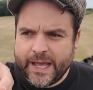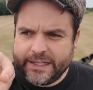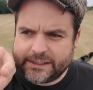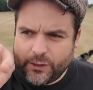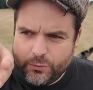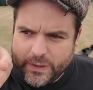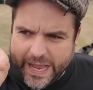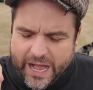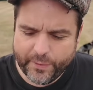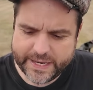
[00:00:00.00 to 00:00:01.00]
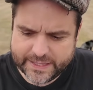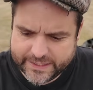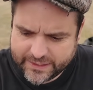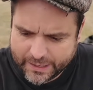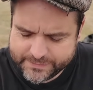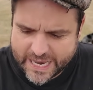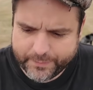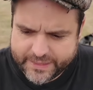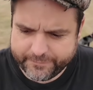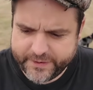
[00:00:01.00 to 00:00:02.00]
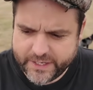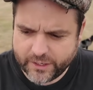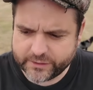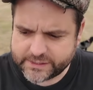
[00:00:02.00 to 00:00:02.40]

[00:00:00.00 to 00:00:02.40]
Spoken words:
And so how he then comes out with that video